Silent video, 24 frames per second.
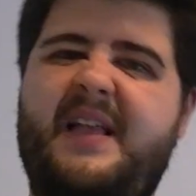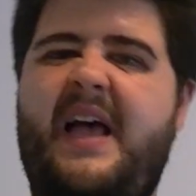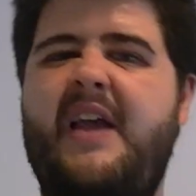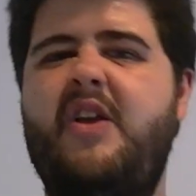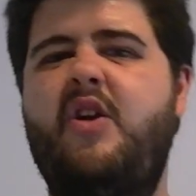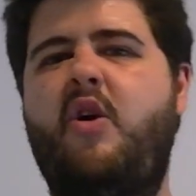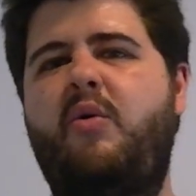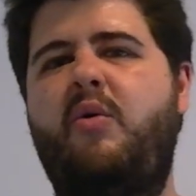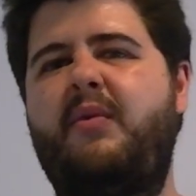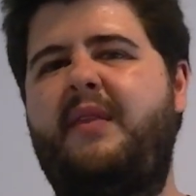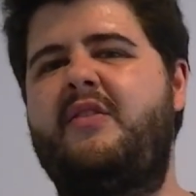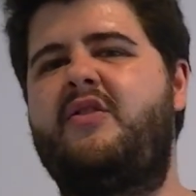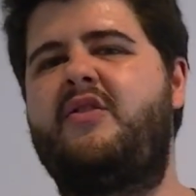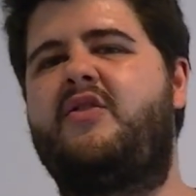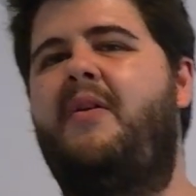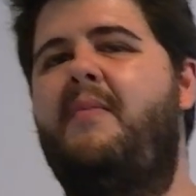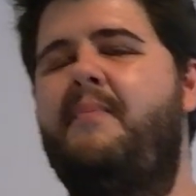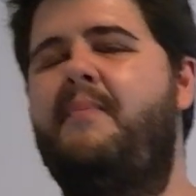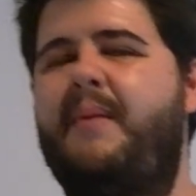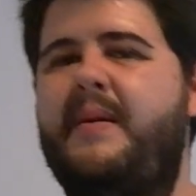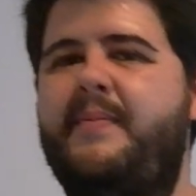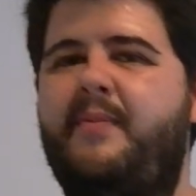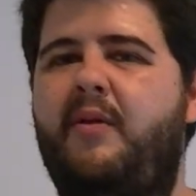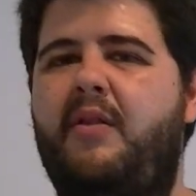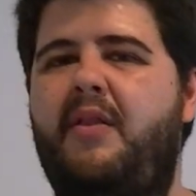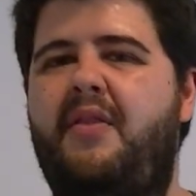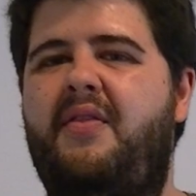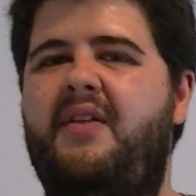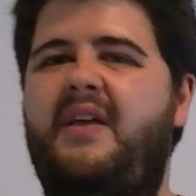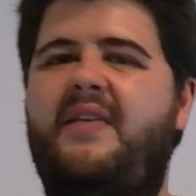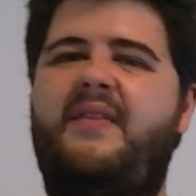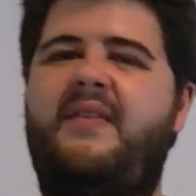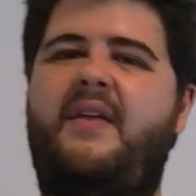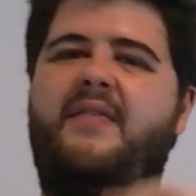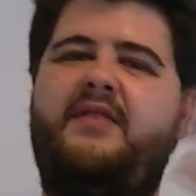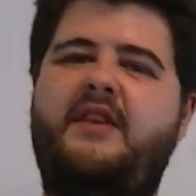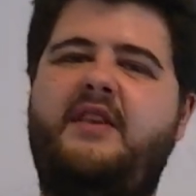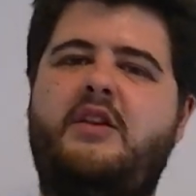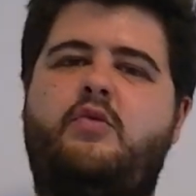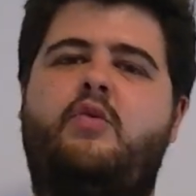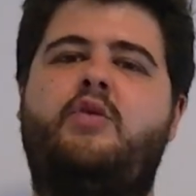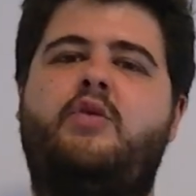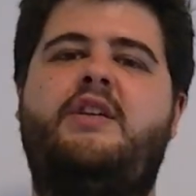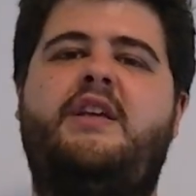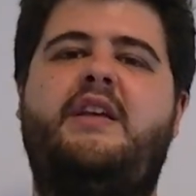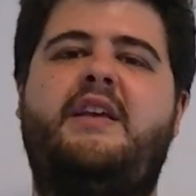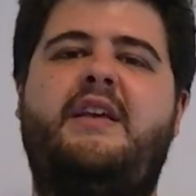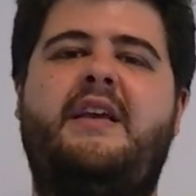I know that some people think that this
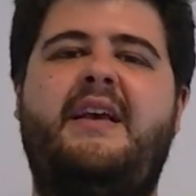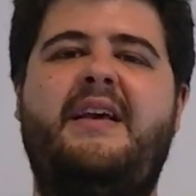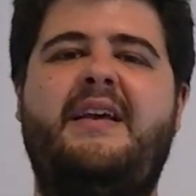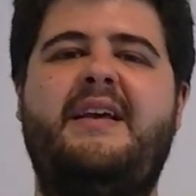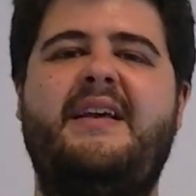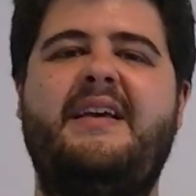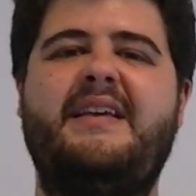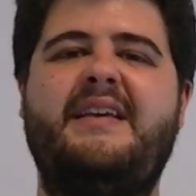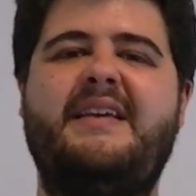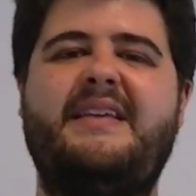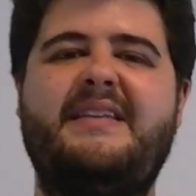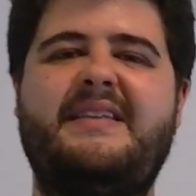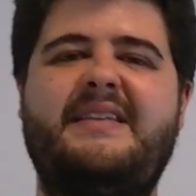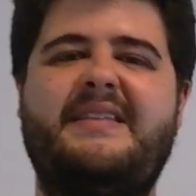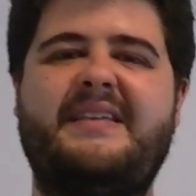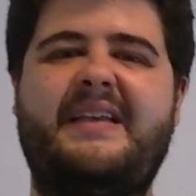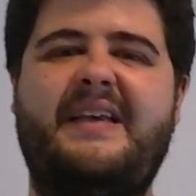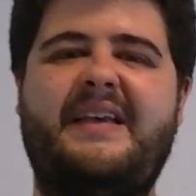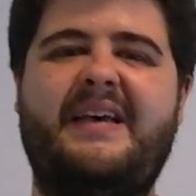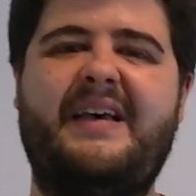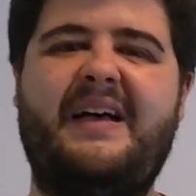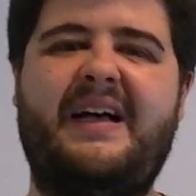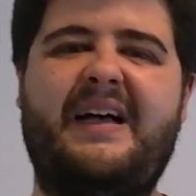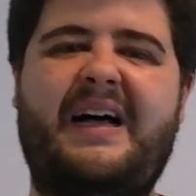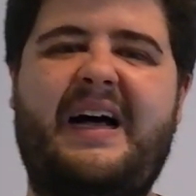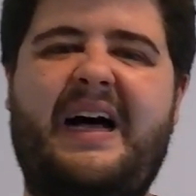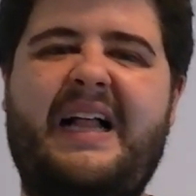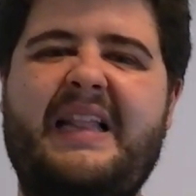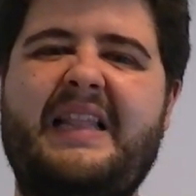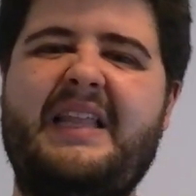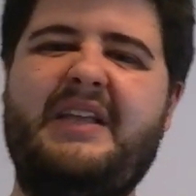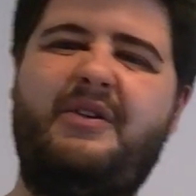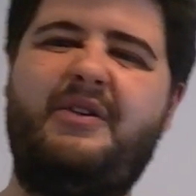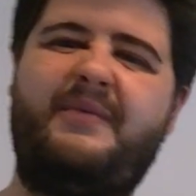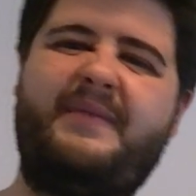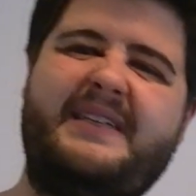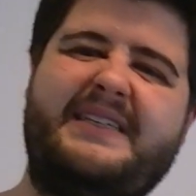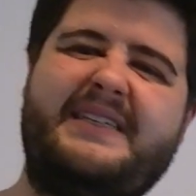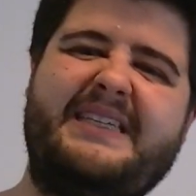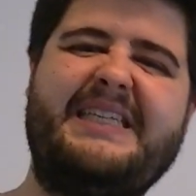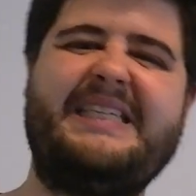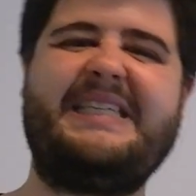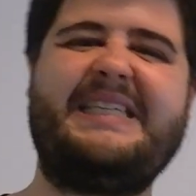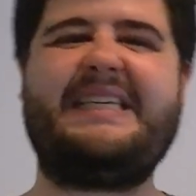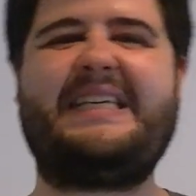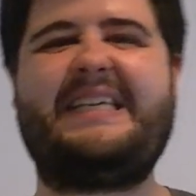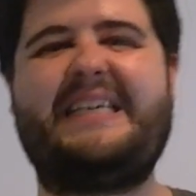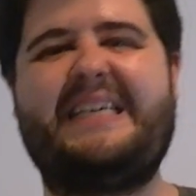routine is a little bit
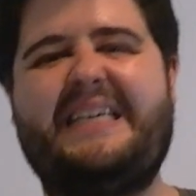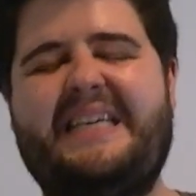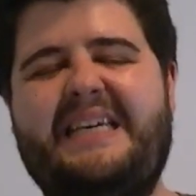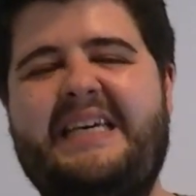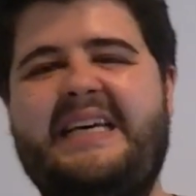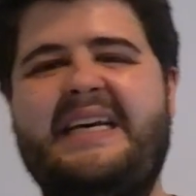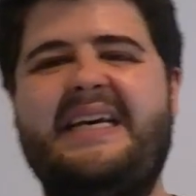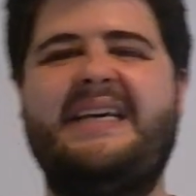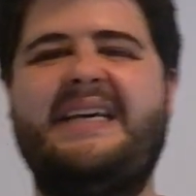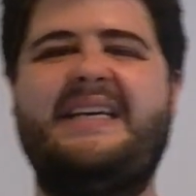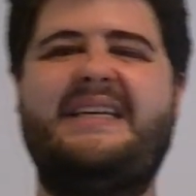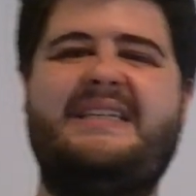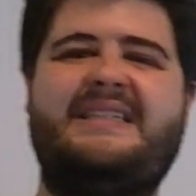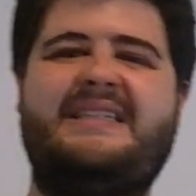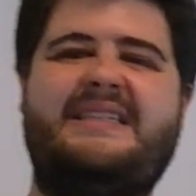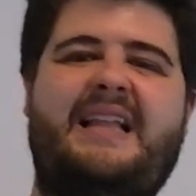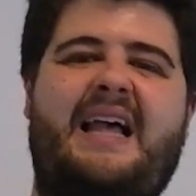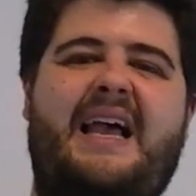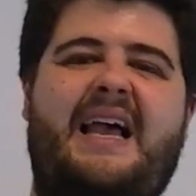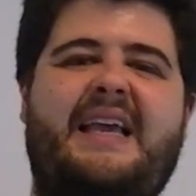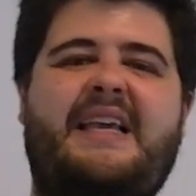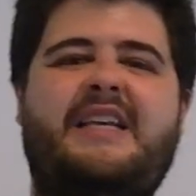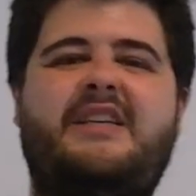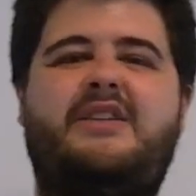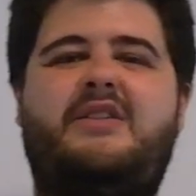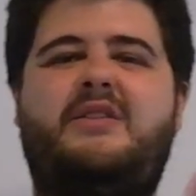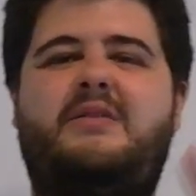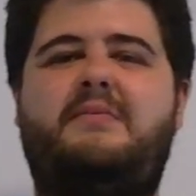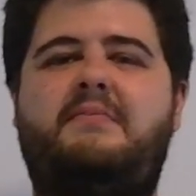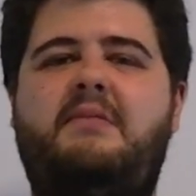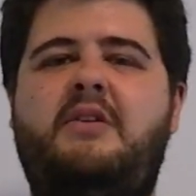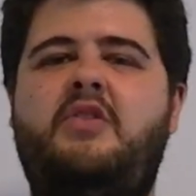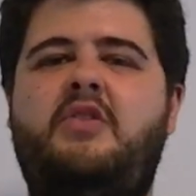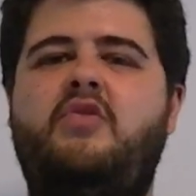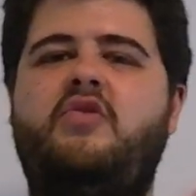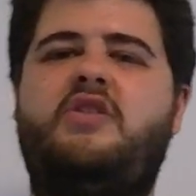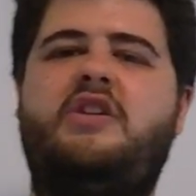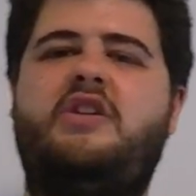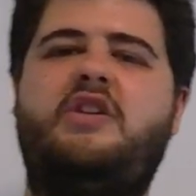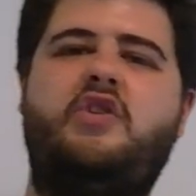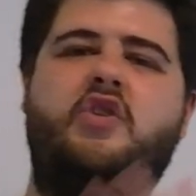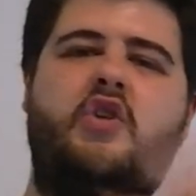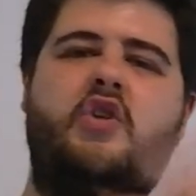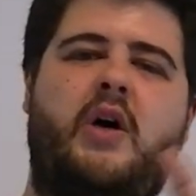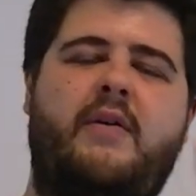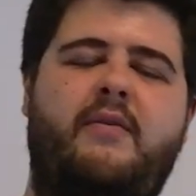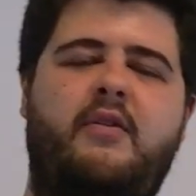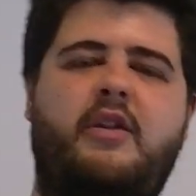icky, it's like he's using
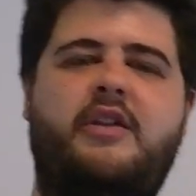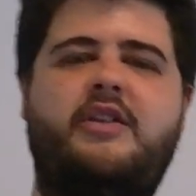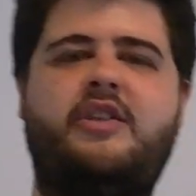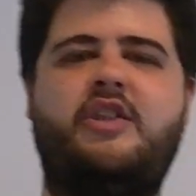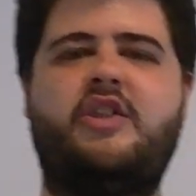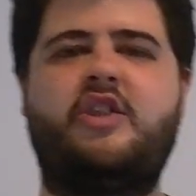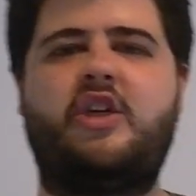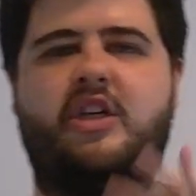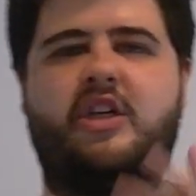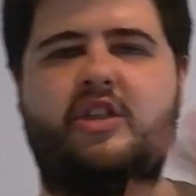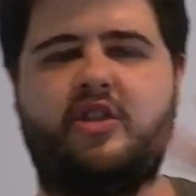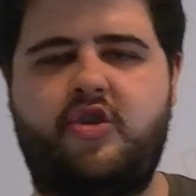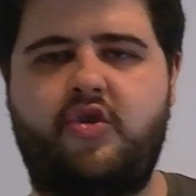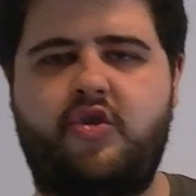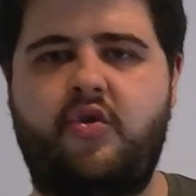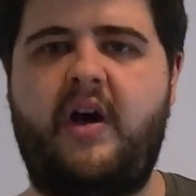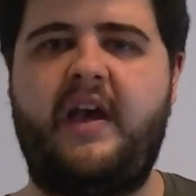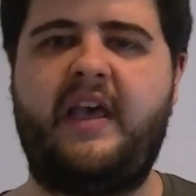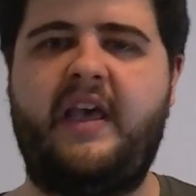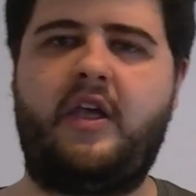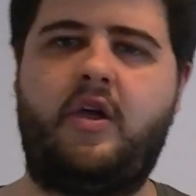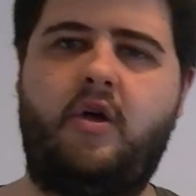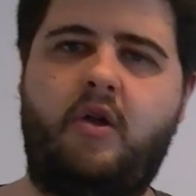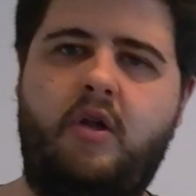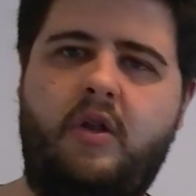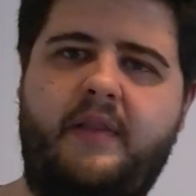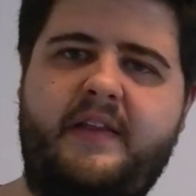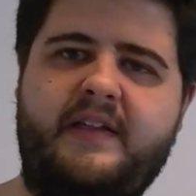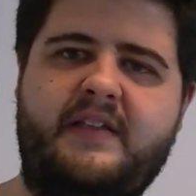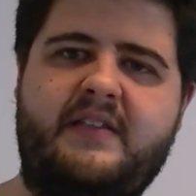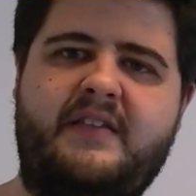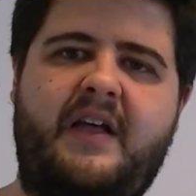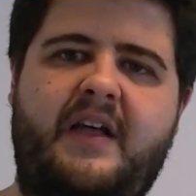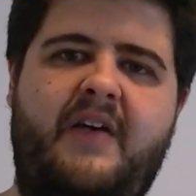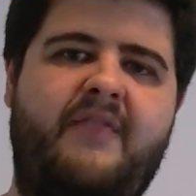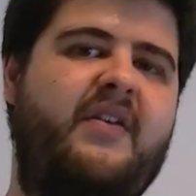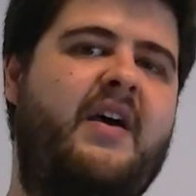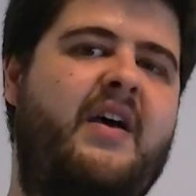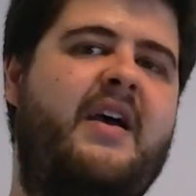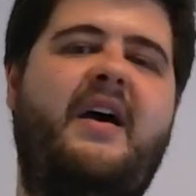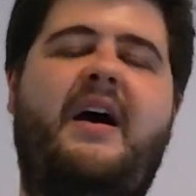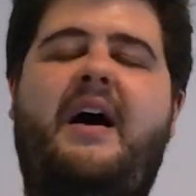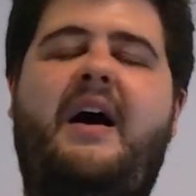double entendre and all that stuff.